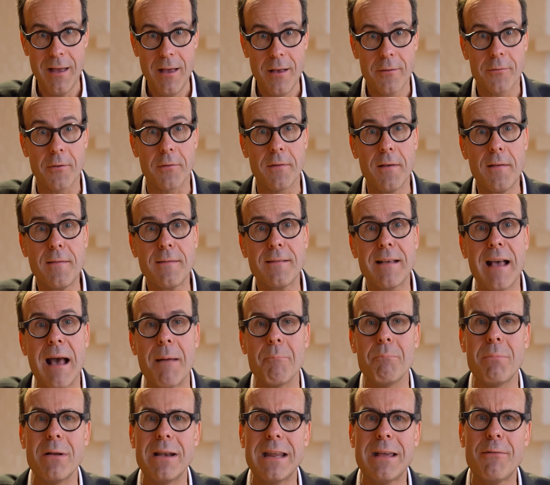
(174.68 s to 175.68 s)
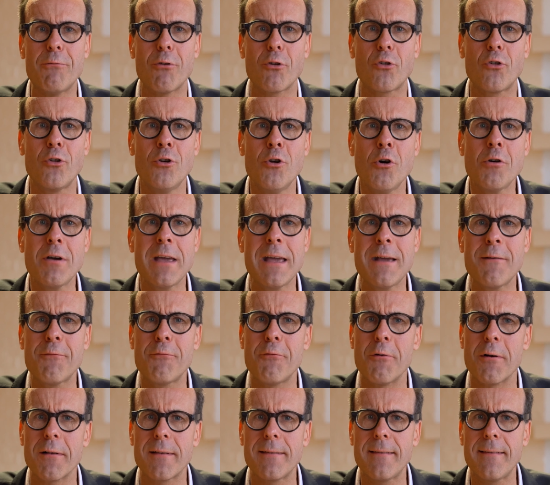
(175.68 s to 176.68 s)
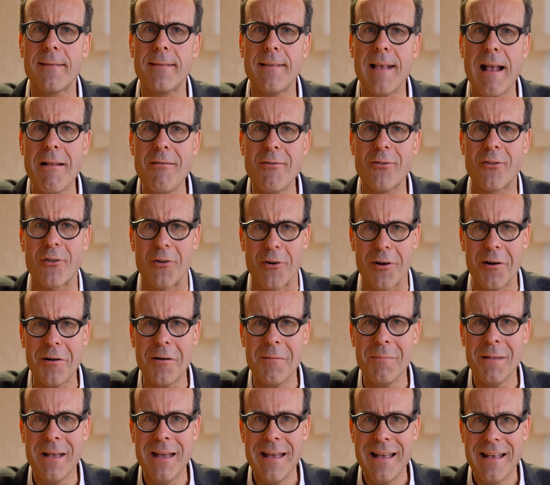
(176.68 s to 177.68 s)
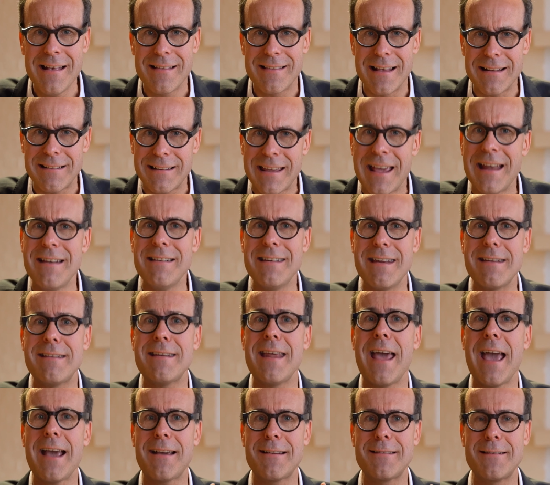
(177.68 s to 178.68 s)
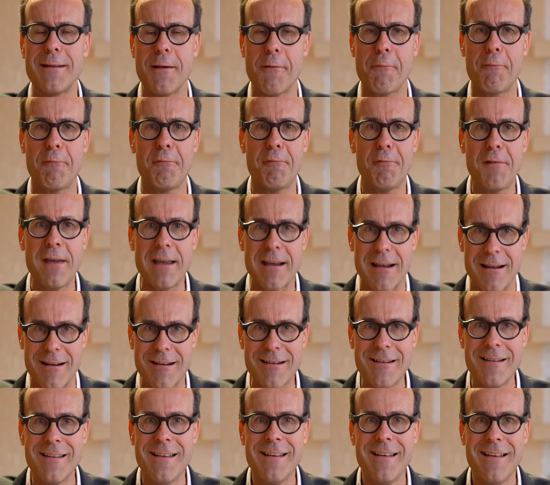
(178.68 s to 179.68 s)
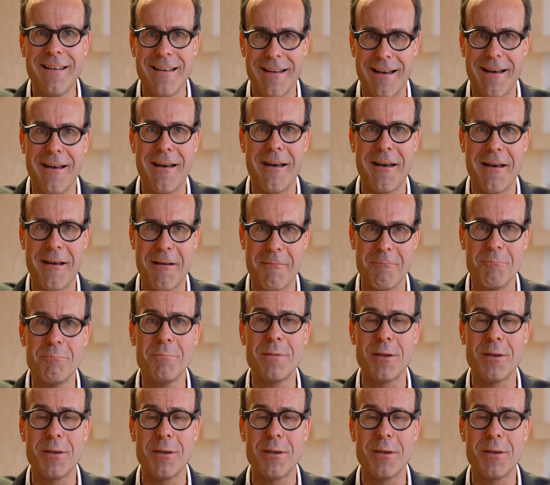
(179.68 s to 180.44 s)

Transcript: So this company was looking for a sensor that can detect a finger, that